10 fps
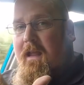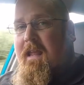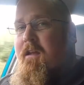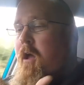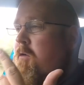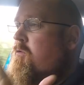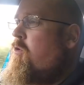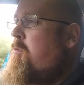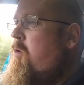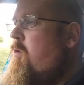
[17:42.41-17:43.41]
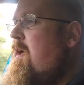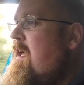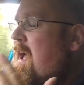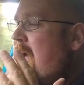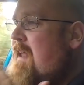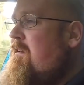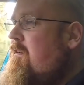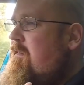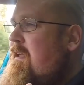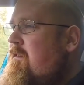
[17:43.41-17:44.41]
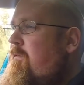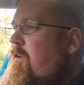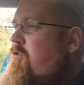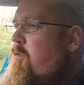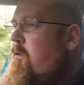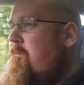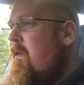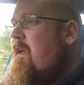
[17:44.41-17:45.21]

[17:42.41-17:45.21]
eco, normal and individual,